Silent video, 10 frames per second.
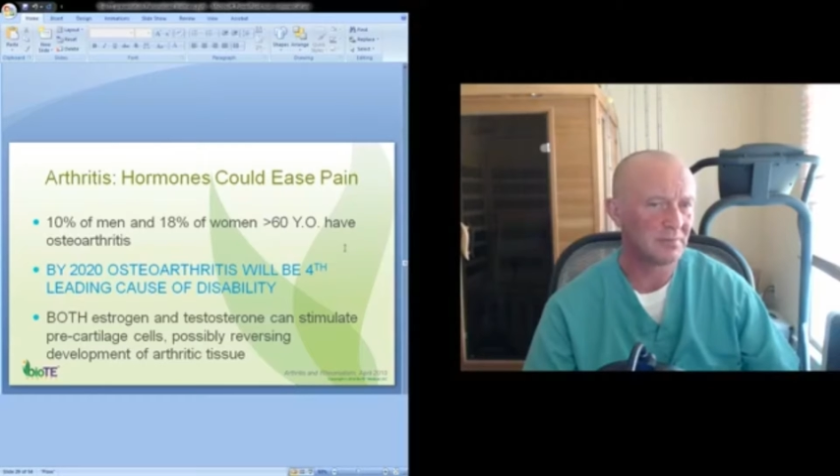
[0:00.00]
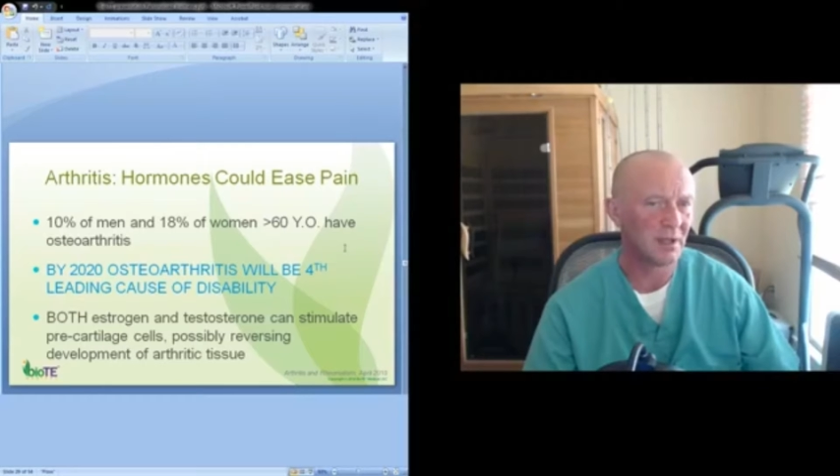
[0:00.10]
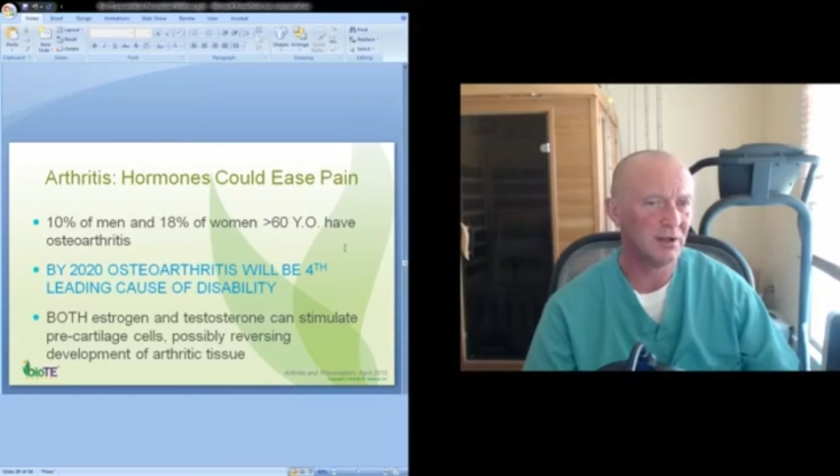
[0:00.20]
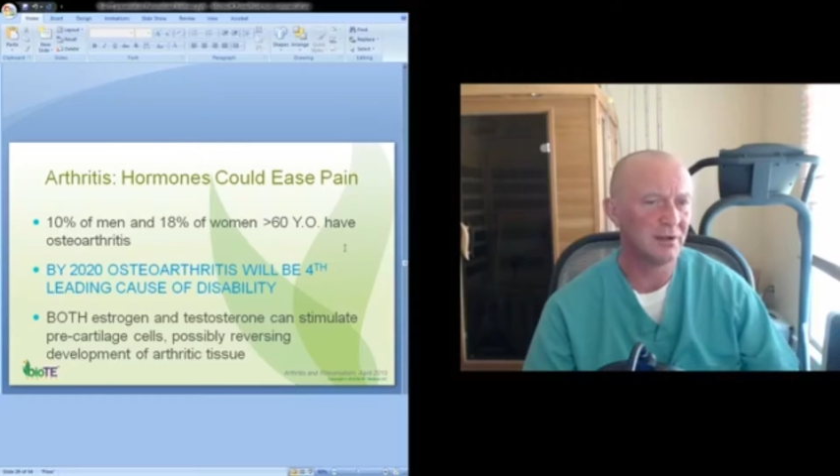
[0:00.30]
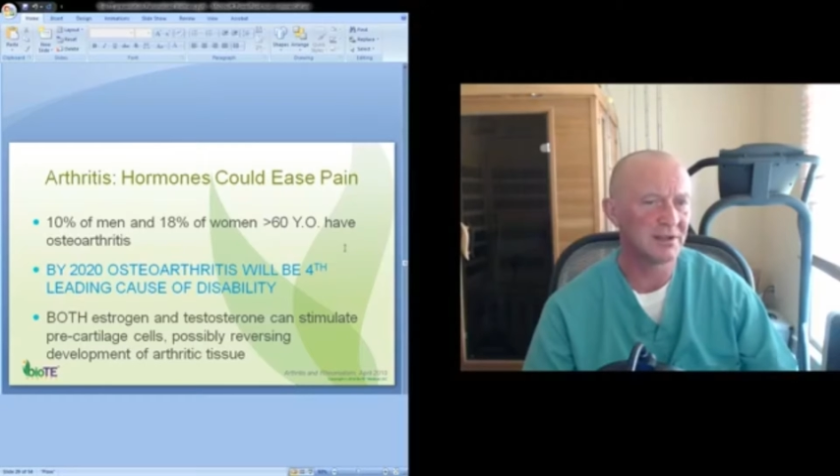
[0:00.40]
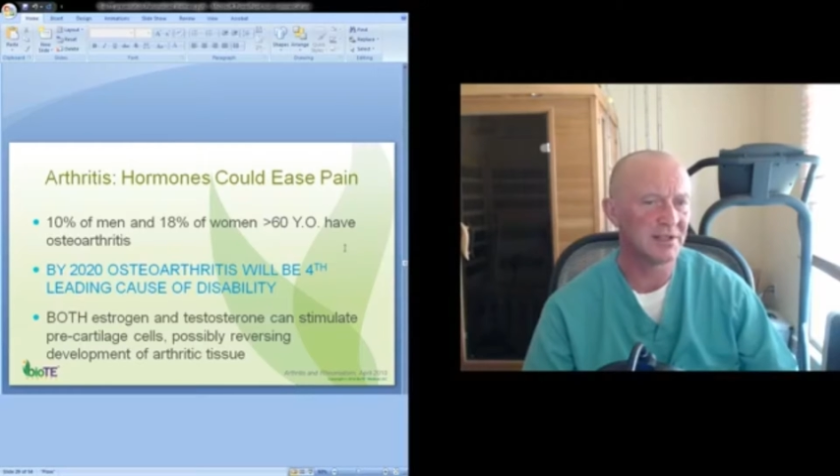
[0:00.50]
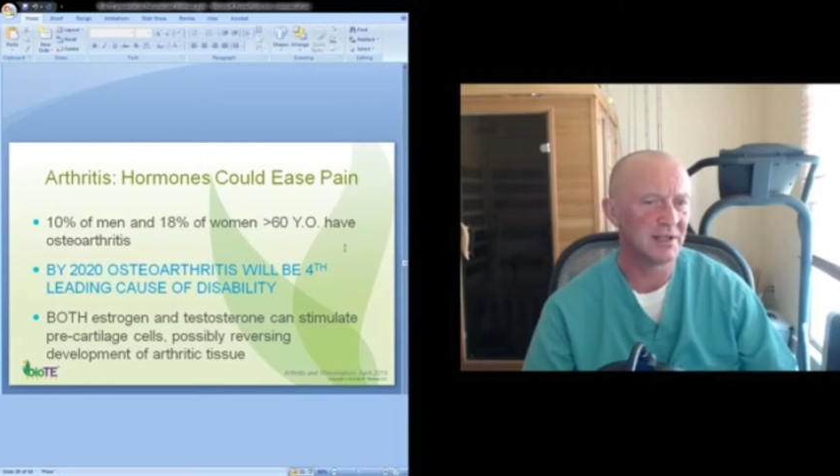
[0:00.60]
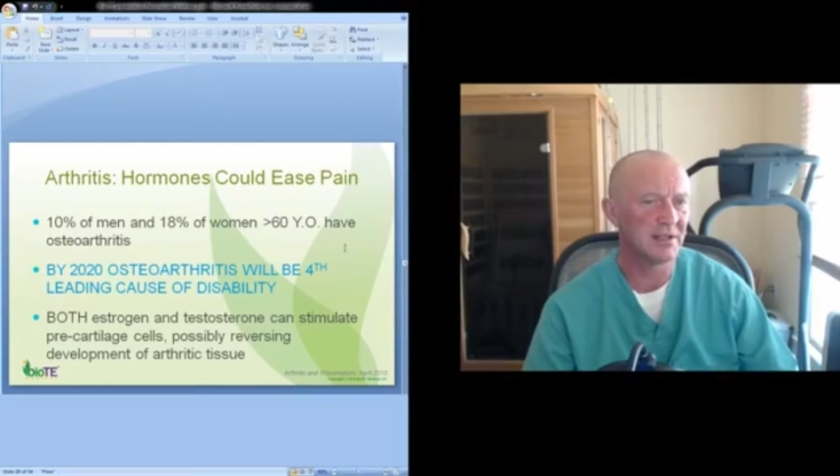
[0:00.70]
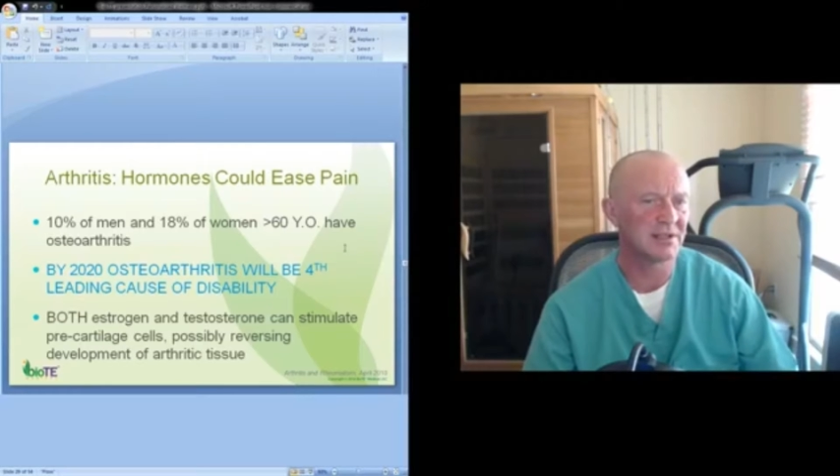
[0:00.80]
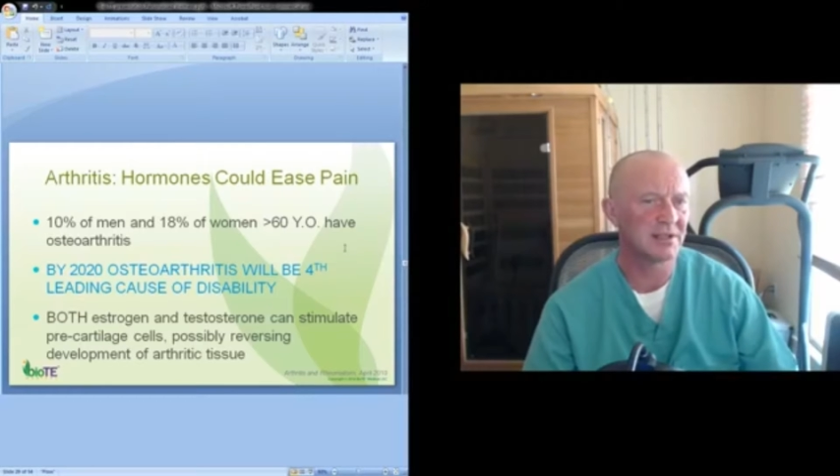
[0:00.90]
You can
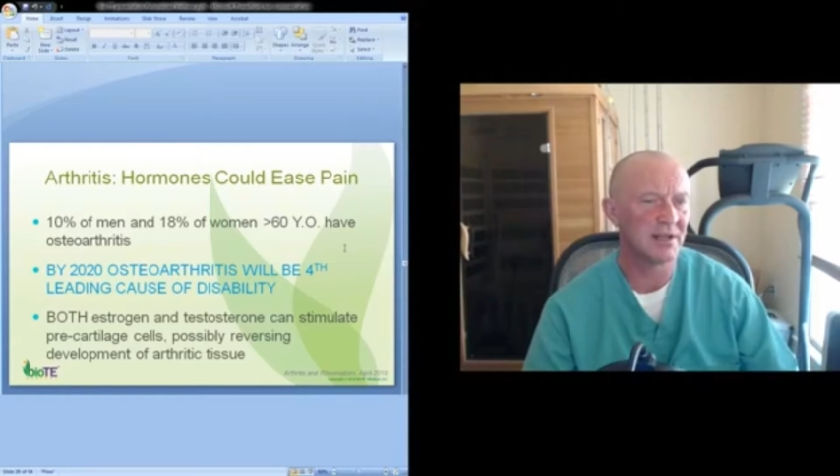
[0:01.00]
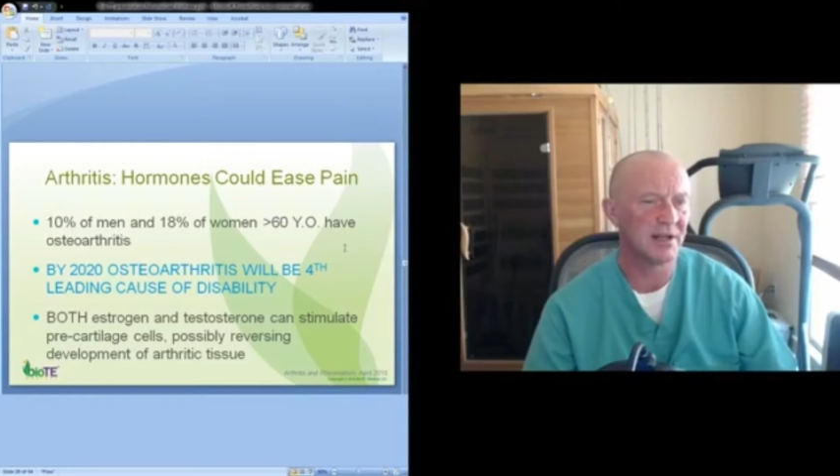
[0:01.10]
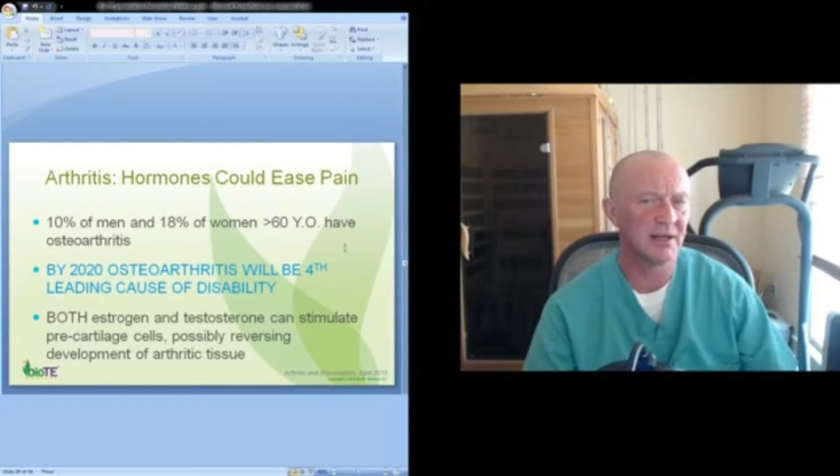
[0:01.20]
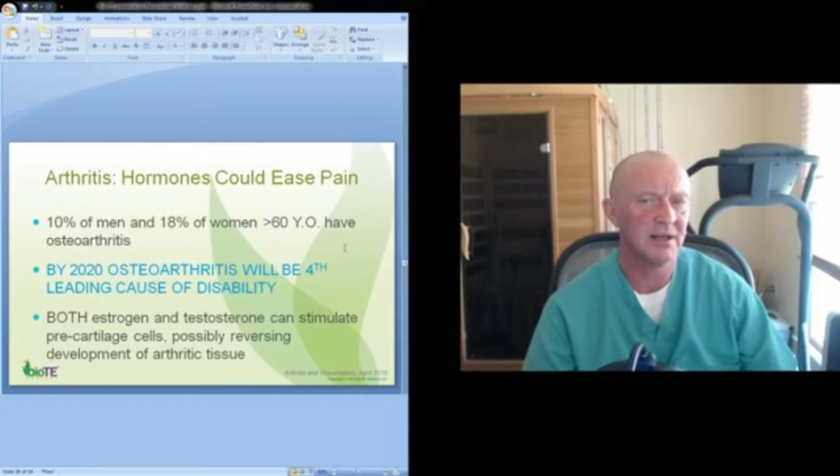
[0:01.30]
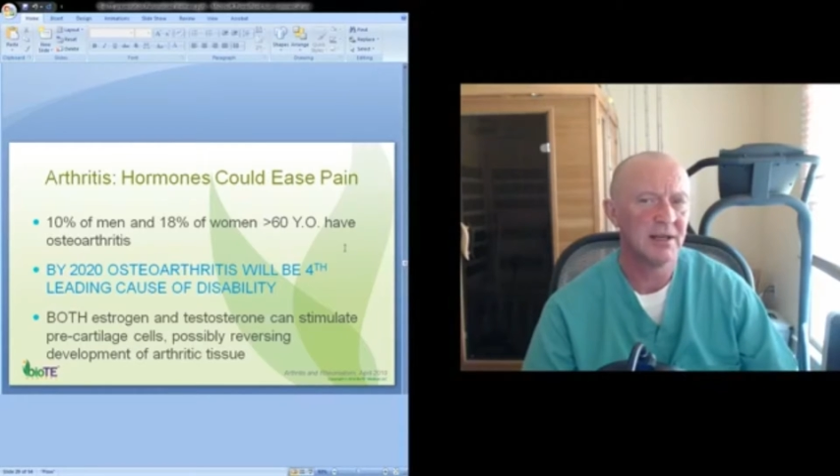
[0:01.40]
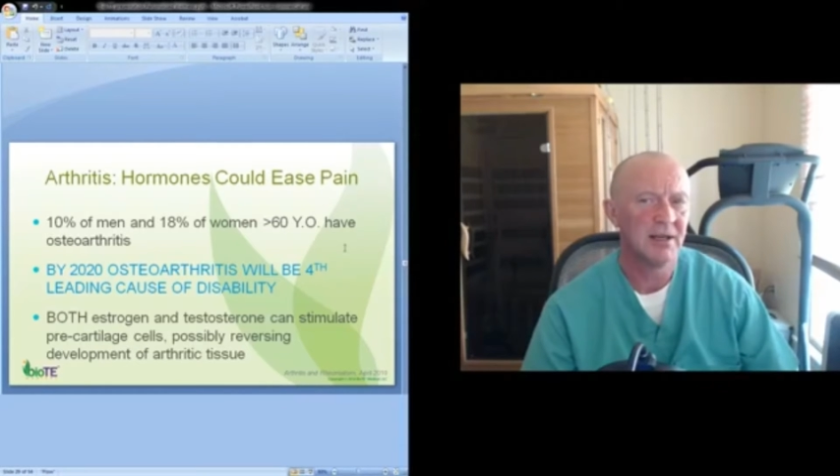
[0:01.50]
see this study.